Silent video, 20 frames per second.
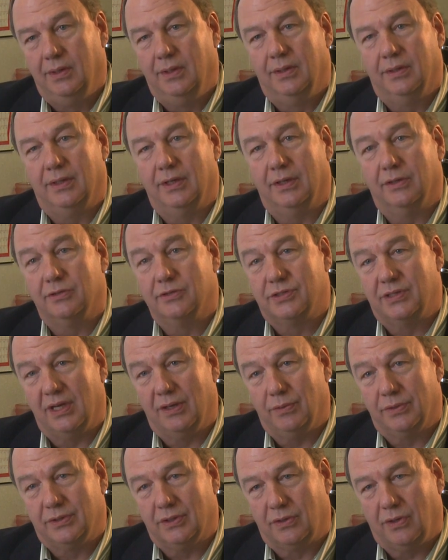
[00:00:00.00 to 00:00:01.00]
They understand
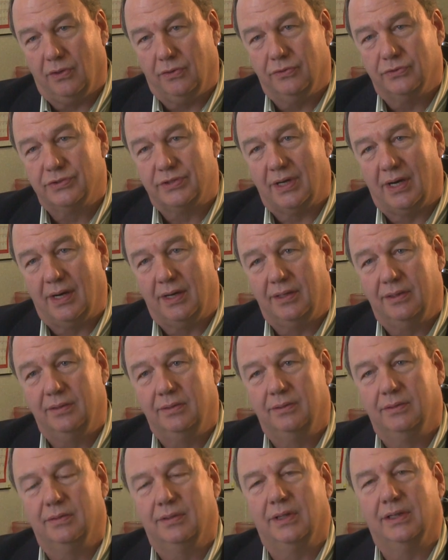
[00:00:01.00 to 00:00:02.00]
what the goals are.
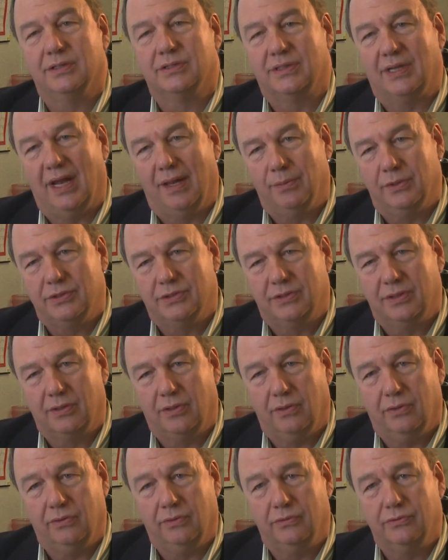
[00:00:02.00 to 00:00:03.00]
They establish the
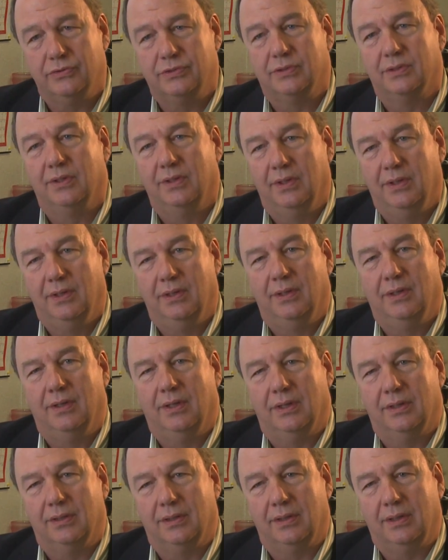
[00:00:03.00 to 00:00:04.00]
goals
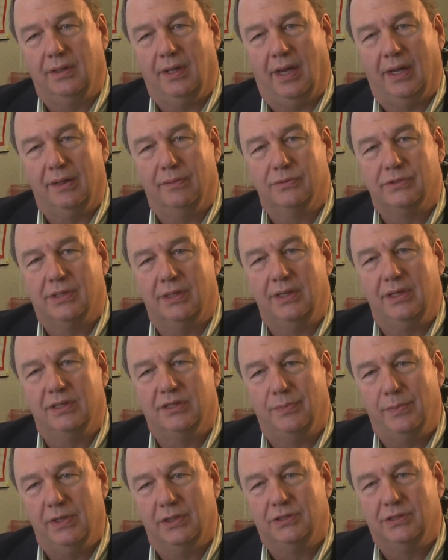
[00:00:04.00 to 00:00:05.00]
and the items that need to
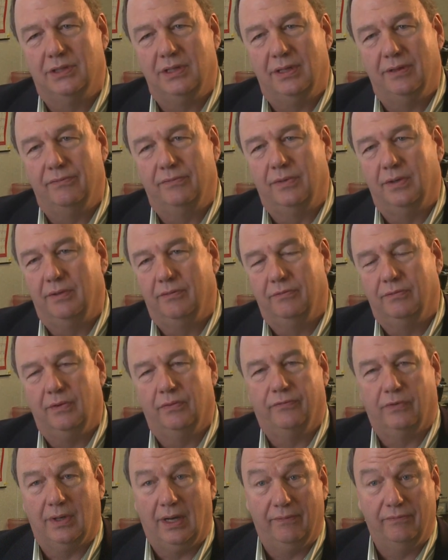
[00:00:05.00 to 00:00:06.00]
be achieved
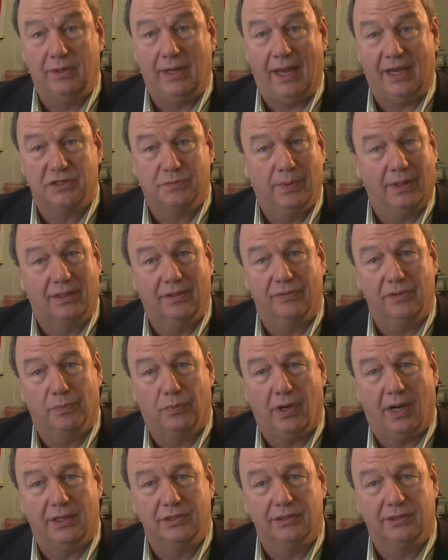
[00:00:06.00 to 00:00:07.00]
for every aspect of the
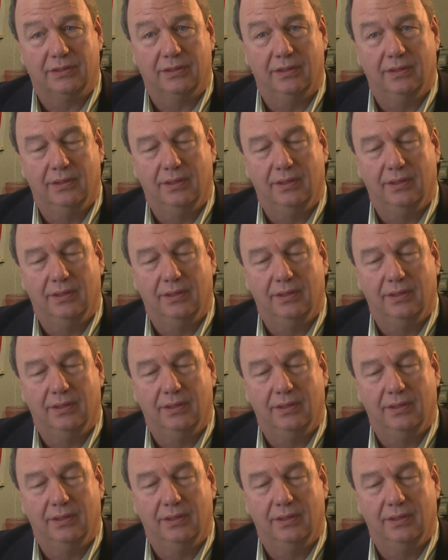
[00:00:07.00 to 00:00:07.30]
project.